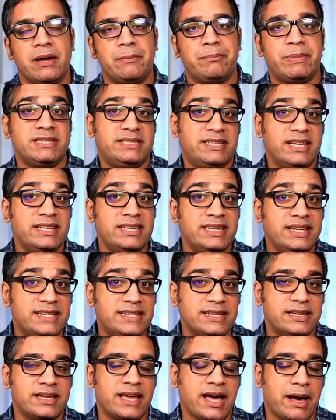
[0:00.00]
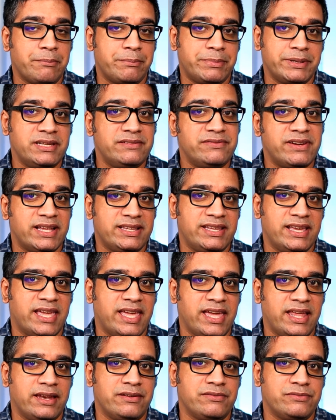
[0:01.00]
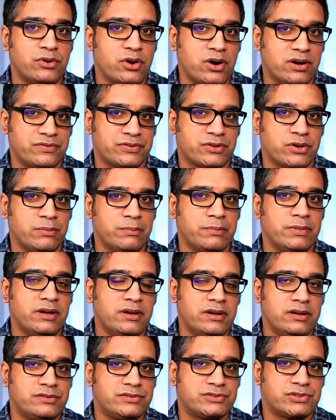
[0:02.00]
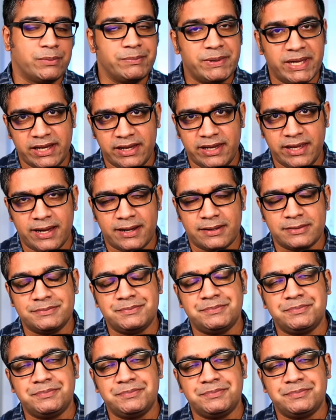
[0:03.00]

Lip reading: but they need a company where they can work from India.